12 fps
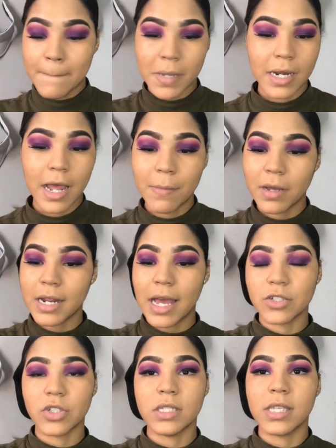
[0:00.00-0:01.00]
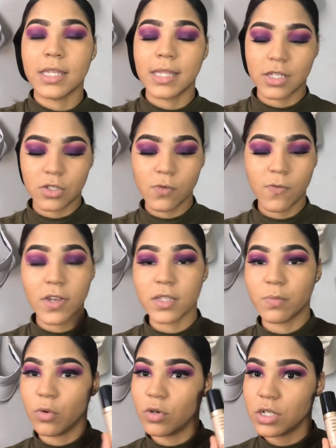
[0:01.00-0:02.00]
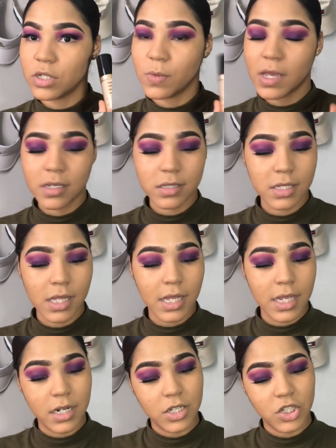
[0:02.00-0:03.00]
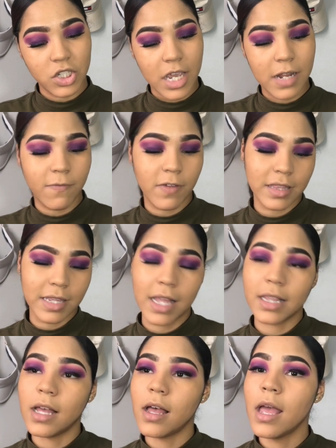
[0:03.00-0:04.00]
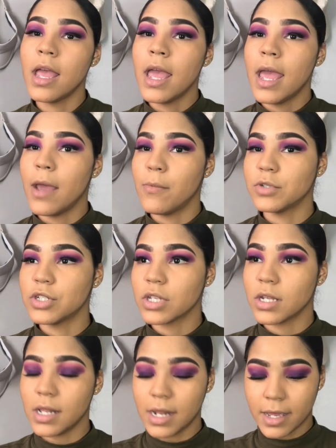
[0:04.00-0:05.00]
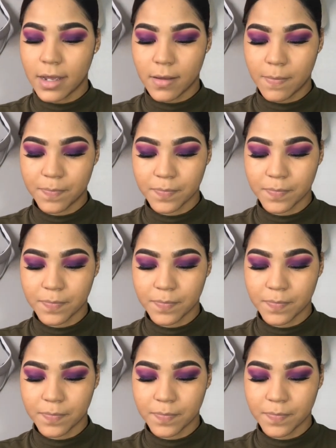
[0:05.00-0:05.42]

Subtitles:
But now I'm gonna actually take that Too Faced Born This Way concealer in the shade Vanilla, and we're just gonna like